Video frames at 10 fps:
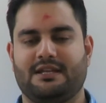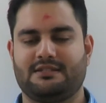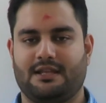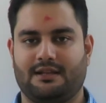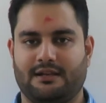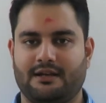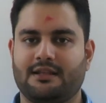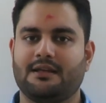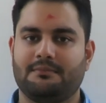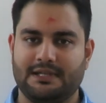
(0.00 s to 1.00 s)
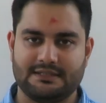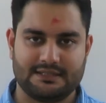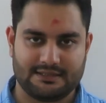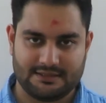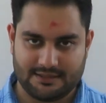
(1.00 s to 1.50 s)
to my channel yet,
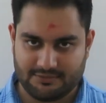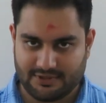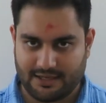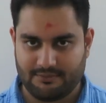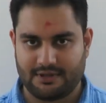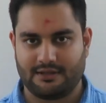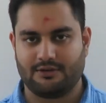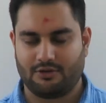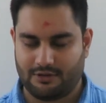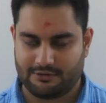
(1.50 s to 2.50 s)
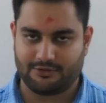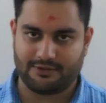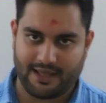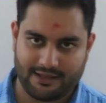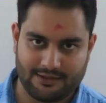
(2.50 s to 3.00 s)
please hit the subscribe button also.
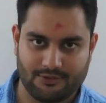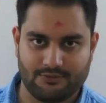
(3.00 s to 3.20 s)
Thank